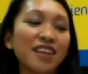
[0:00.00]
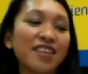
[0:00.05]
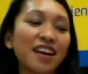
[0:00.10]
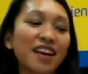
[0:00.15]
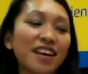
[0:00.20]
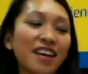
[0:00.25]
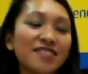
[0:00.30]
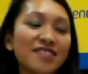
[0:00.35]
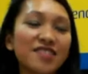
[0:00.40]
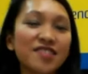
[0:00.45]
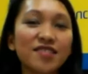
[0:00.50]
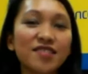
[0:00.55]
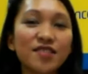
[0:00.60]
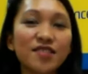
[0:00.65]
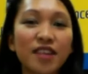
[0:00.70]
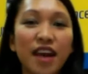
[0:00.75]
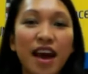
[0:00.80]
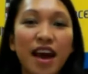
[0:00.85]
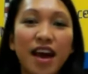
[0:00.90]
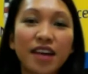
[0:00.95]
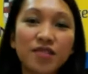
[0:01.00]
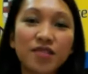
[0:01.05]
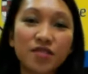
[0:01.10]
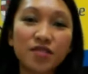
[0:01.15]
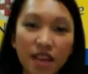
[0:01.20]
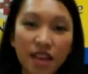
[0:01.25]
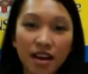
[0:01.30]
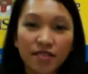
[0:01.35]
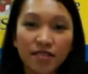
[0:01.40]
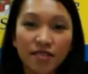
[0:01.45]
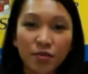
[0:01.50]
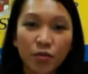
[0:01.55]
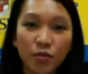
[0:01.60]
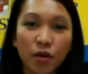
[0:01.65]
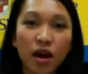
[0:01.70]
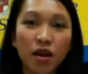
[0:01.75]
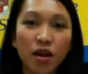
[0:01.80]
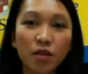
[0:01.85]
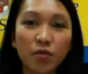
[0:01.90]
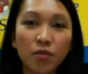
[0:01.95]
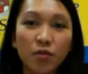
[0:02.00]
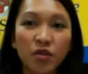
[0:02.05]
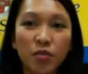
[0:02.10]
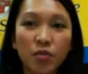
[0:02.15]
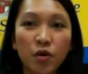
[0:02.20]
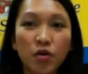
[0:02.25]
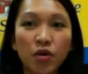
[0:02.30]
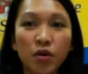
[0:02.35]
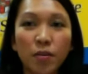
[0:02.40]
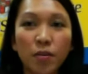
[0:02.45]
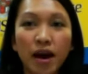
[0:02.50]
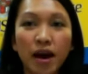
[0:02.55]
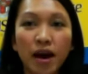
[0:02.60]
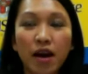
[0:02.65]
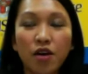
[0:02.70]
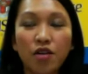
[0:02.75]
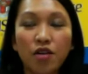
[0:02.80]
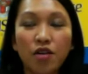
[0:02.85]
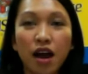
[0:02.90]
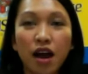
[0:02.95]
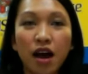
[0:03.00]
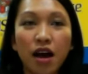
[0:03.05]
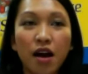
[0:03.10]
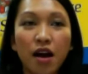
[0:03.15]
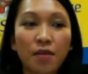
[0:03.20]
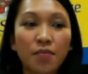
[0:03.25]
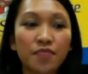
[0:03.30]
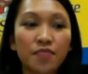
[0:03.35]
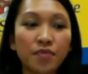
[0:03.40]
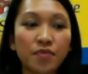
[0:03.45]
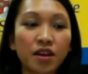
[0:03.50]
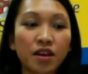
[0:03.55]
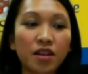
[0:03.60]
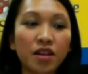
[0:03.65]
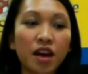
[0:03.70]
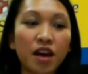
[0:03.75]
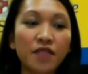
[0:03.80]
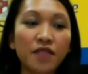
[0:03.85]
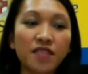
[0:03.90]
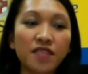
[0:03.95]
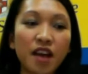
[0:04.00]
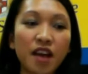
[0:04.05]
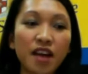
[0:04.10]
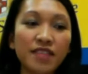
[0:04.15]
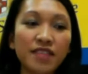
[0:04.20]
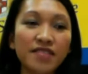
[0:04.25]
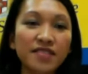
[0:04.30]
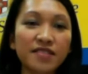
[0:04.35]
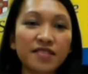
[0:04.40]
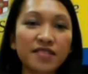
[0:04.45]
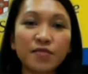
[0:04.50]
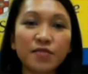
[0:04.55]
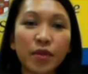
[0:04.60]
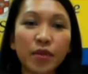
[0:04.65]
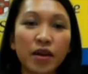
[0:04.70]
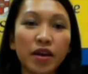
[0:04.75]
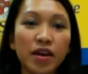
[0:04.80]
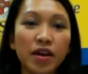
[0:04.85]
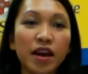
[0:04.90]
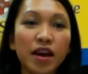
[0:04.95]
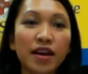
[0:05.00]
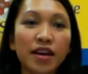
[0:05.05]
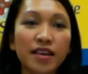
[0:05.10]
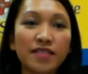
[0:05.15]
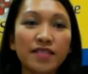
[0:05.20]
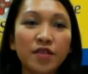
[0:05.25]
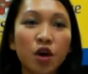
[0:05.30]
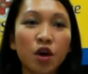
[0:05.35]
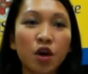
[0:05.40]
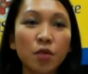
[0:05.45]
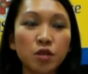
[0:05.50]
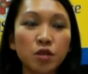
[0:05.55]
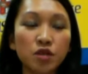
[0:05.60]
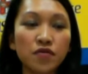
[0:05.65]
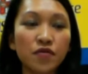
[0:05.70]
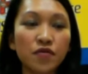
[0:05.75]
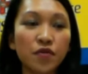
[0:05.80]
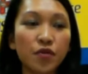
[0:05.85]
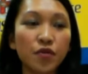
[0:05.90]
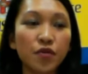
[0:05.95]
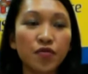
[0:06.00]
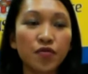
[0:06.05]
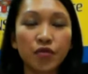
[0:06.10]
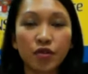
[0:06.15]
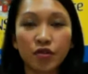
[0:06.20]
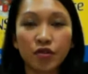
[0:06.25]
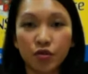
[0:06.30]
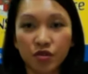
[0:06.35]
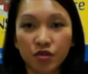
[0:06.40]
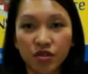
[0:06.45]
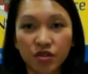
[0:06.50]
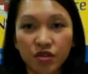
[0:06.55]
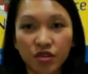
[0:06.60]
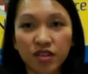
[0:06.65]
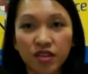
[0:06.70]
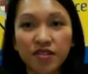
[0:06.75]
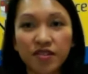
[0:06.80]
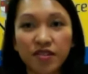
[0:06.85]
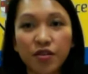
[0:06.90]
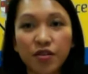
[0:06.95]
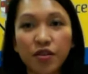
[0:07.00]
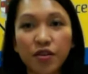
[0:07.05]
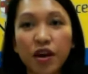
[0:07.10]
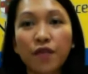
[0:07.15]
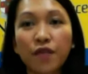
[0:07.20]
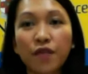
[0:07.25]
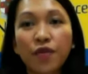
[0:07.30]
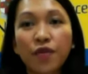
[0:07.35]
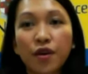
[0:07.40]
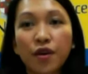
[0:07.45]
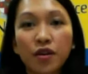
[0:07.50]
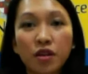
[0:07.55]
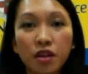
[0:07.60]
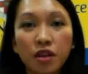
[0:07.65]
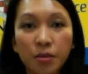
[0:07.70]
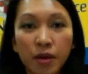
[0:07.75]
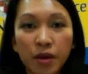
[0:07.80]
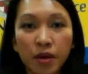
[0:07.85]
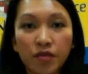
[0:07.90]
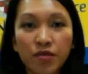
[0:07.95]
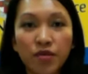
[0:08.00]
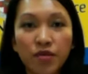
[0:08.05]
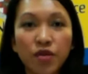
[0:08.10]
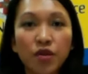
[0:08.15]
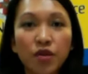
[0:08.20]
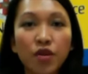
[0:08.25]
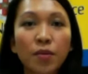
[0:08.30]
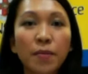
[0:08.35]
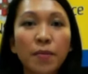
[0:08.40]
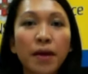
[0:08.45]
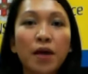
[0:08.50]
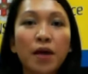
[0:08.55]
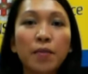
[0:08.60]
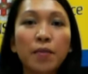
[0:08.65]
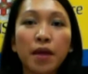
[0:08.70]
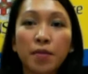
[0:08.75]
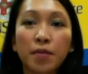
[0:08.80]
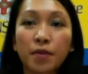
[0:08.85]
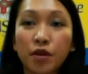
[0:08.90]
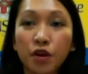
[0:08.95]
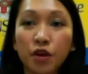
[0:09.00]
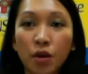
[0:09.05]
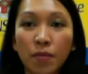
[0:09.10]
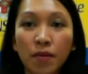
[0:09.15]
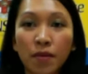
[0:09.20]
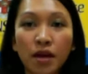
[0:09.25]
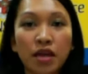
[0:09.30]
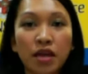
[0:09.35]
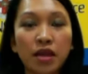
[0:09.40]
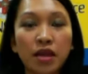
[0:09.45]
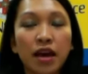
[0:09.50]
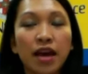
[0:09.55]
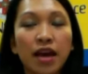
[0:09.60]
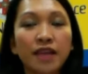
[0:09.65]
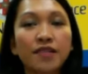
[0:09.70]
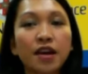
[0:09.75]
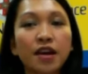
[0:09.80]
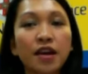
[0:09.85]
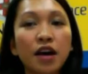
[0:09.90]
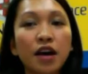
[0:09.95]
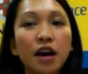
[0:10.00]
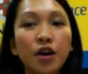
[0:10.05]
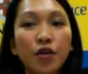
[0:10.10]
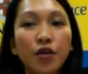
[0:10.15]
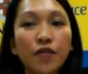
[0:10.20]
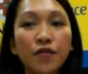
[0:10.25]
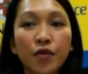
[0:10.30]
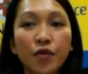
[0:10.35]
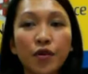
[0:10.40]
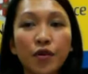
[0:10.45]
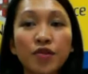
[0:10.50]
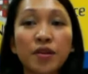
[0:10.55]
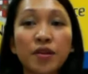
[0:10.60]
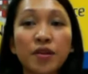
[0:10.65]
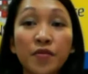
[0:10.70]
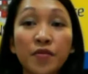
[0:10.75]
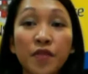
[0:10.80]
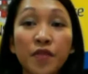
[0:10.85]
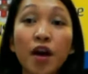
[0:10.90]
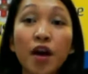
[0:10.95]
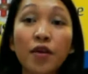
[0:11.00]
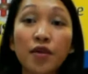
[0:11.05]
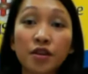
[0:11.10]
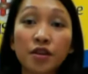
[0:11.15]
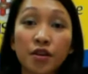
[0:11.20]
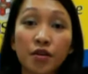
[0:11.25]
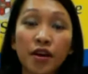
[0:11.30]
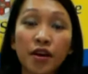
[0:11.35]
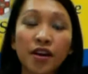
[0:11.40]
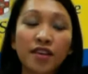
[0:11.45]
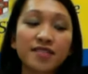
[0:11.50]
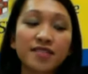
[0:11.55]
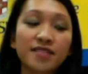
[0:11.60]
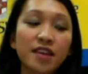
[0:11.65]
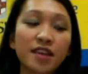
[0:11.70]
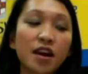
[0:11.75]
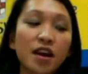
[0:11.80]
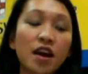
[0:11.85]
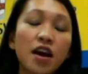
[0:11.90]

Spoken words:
I guess just to add to that as well, we spoke about life sciences being, I guess, an option for students to consider if they're a little bit concerned about maybe not meeting the ATAR cutoff for some of our other degrees.